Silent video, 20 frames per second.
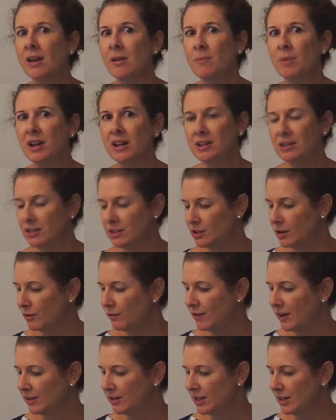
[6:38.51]
but it's so
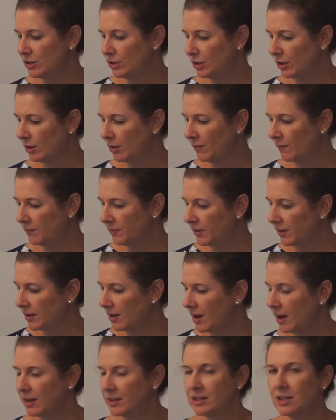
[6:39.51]
foundational
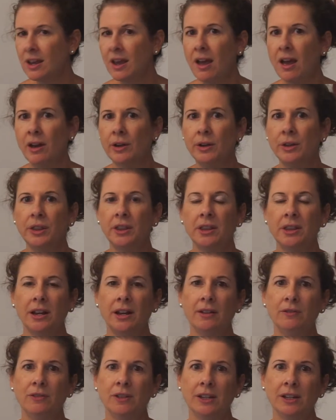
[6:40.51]
to health that
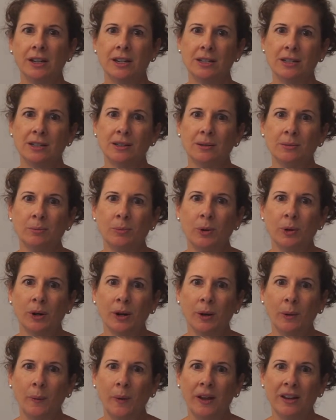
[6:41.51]
I feel like it's an
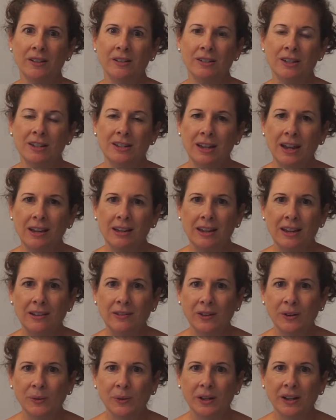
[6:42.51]
important one to take
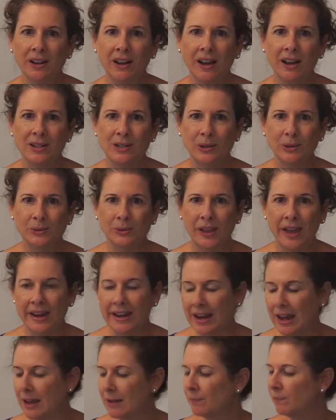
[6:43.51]
even when I don't
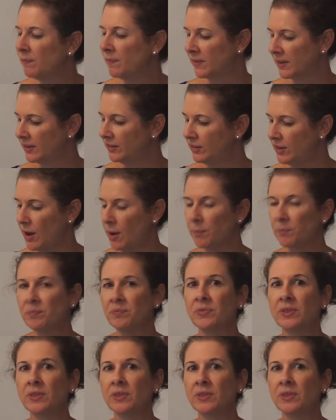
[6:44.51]
like it. So,